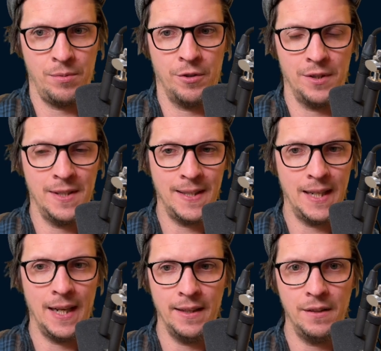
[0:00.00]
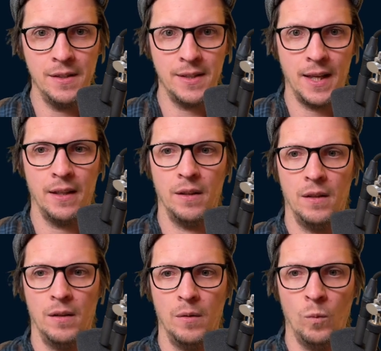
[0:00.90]
as we're going to see later, is that
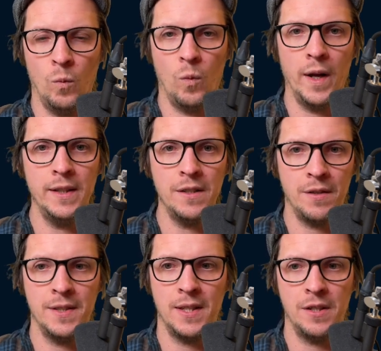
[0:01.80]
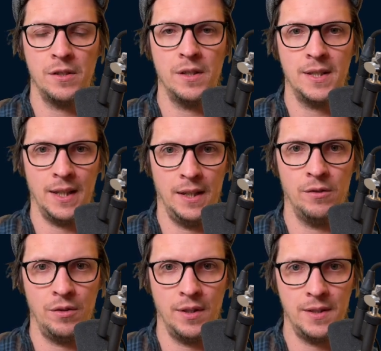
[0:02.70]
when it transitions
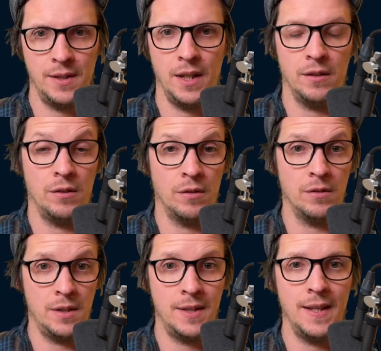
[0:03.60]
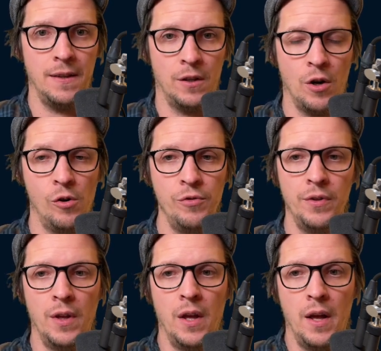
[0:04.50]
into a state, you're going to see the
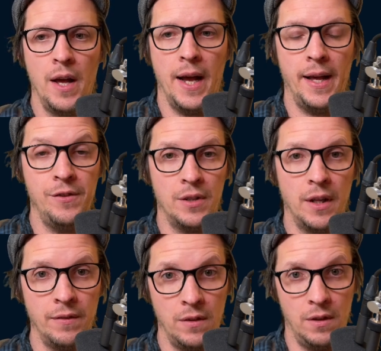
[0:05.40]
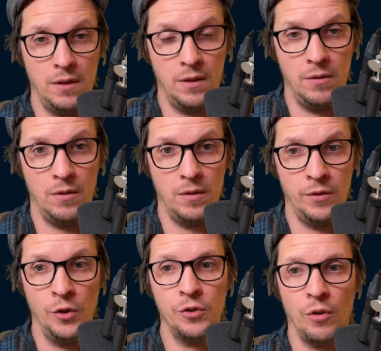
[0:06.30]
code and you can
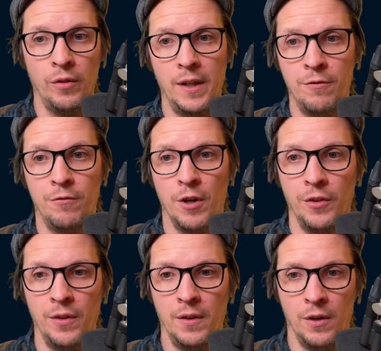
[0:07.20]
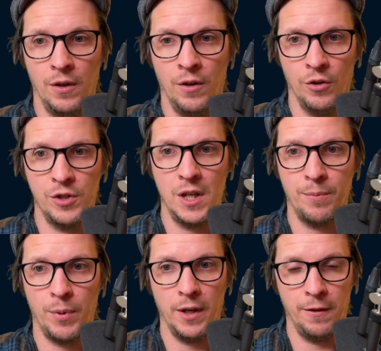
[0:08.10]
not only run
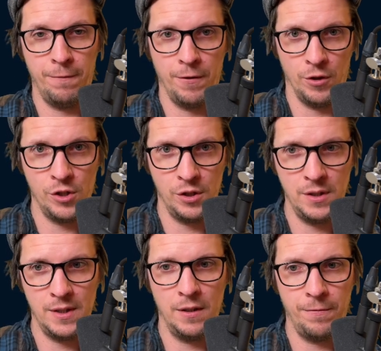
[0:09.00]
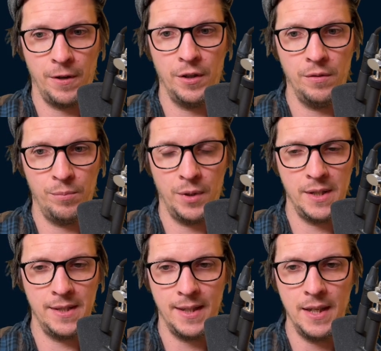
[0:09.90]
logic by the functions defined
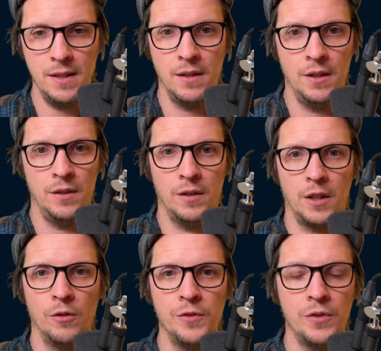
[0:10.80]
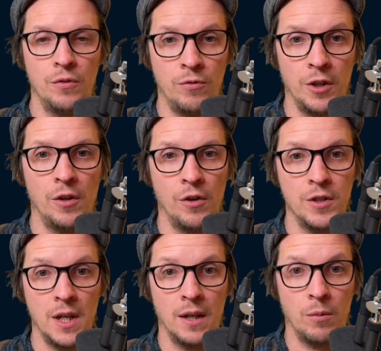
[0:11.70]
by a state, you can also run
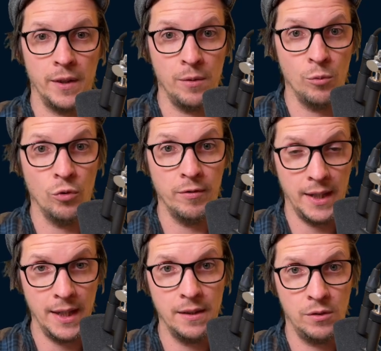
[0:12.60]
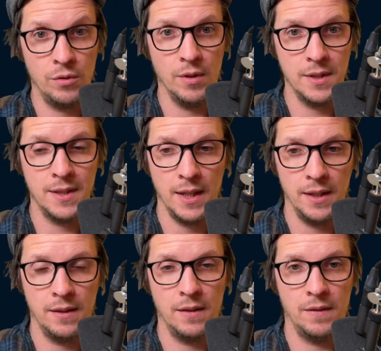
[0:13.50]
logic when you move into a
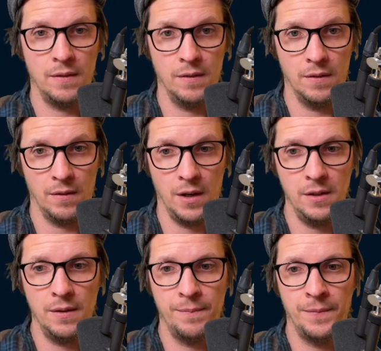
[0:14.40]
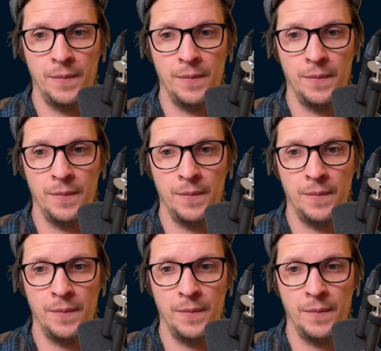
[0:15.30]
state, right?